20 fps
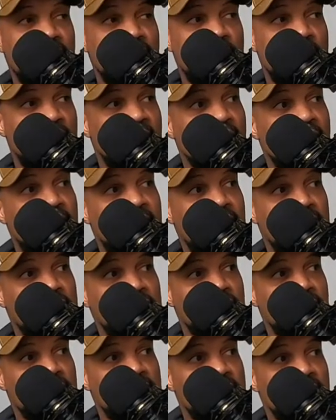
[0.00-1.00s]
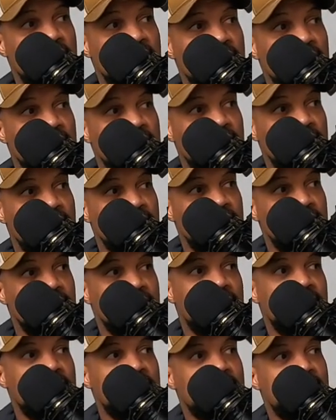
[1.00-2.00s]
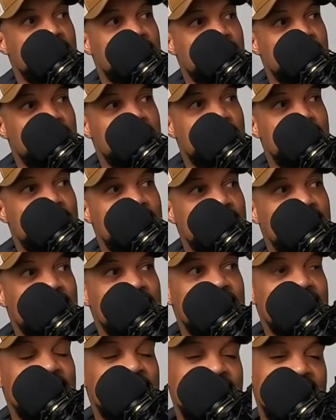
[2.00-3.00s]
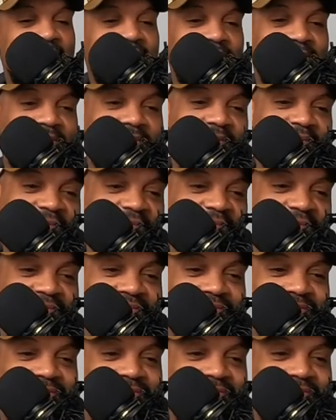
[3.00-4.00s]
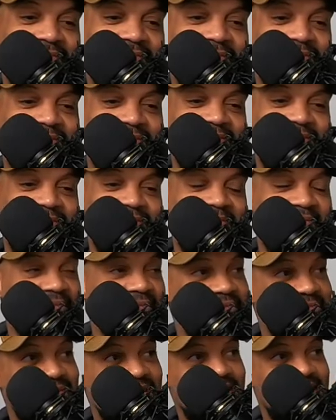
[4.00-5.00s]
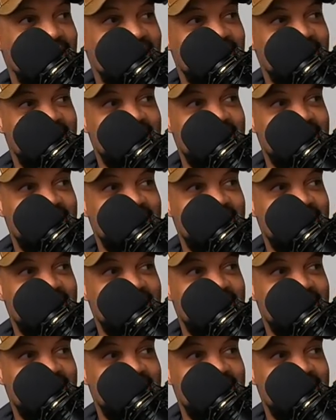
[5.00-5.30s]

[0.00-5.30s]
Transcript: than everybody right now, yeah, George. You know, you lead us with the coffee. I, you know, told you.